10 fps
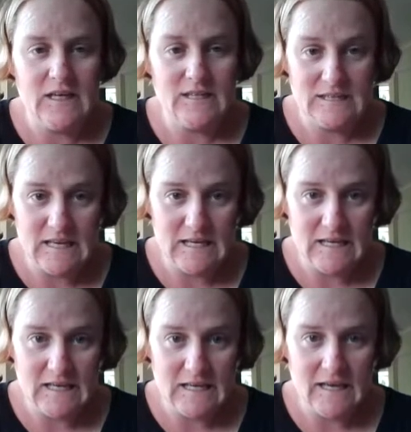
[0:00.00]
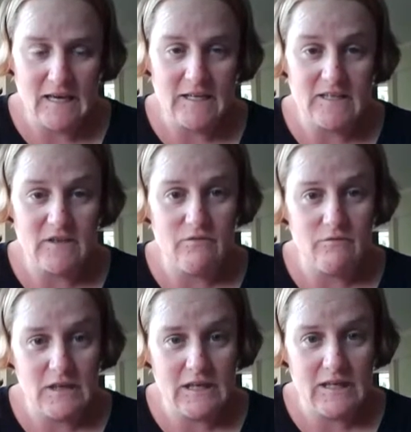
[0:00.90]
Secondly, it's a
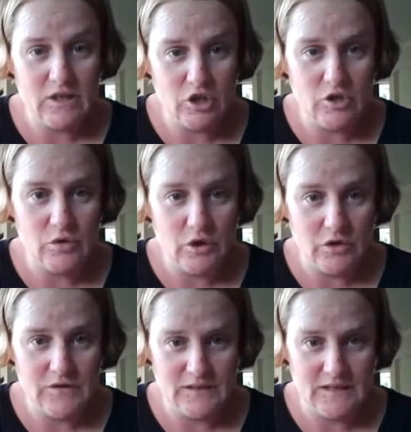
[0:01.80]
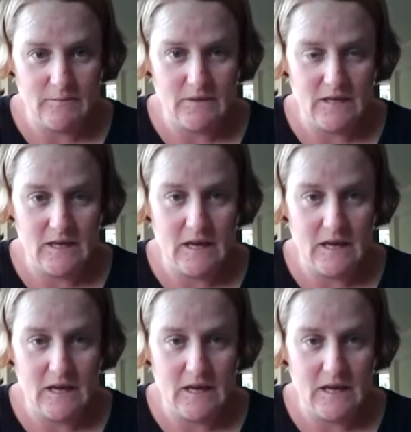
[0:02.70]
really new concept,